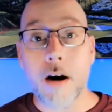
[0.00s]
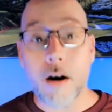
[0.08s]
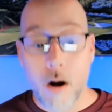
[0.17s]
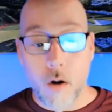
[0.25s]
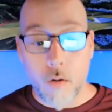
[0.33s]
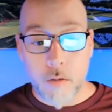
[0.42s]

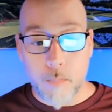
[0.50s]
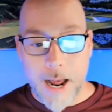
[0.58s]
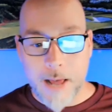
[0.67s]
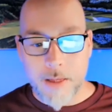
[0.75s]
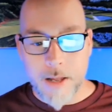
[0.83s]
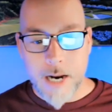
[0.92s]
goes
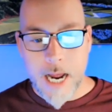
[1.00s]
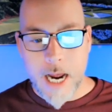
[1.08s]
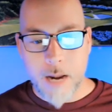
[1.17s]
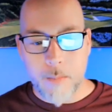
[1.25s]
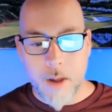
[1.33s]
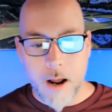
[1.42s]
by the
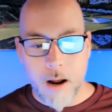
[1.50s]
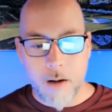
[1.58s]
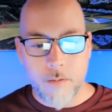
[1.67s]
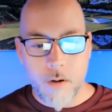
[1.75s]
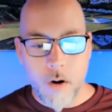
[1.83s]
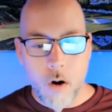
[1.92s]
name
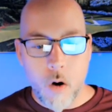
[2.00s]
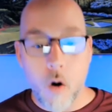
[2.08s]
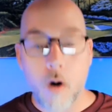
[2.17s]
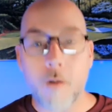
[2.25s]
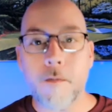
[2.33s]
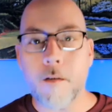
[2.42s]
of
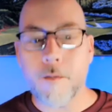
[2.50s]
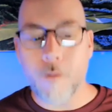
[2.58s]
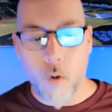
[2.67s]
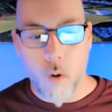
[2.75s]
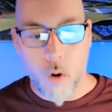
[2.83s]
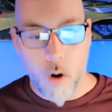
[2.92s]

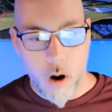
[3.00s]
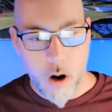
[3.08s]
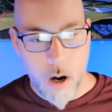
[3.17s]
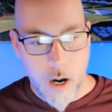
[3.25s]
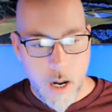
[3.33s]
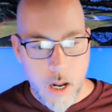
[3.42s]
Orfavor.
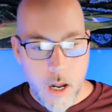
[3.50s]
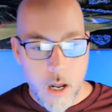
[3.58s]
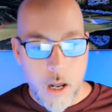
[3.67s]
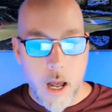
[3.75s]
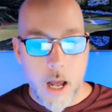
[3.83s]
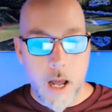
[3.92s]

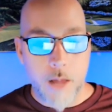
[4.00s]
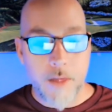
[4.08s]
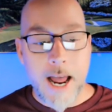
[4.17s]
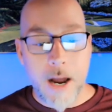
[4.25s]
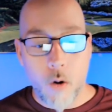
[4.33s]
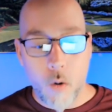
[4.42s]

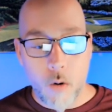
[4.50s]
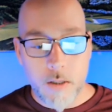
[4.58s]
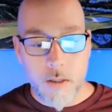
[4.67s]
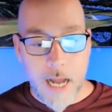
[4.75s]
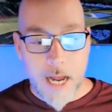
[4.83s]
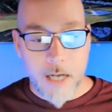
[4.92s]
That
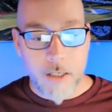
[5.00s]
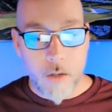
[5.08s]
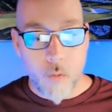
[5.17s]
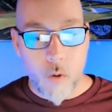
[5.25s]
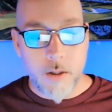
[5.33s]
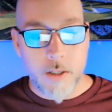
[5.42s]
horse actually
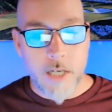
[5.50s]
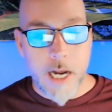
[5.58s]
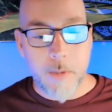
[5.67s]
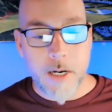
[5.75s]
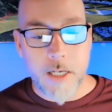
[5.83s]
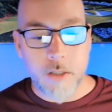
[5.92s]
won the
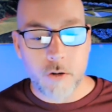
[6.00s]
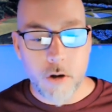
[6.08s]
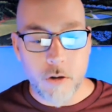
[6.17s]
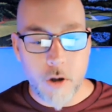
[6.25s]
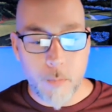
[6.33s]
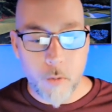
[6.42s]
Japanese Triple